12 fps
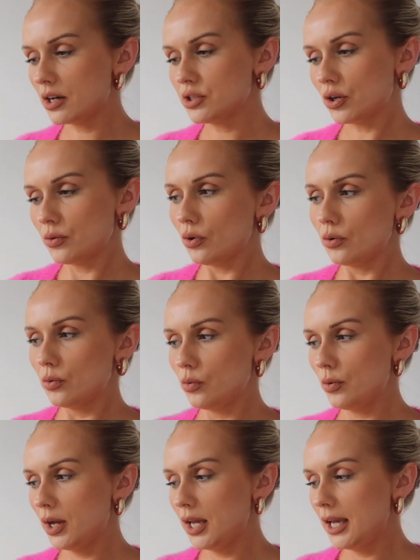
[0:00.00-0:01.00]
I don't
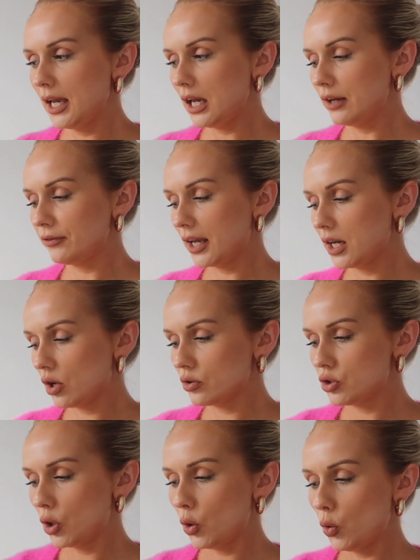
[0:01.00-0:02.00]
know if they are
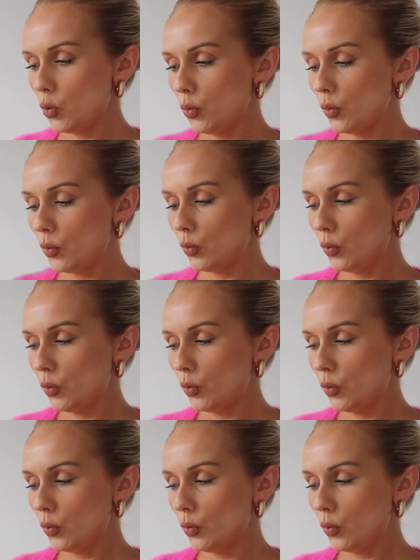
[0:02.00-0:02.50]
too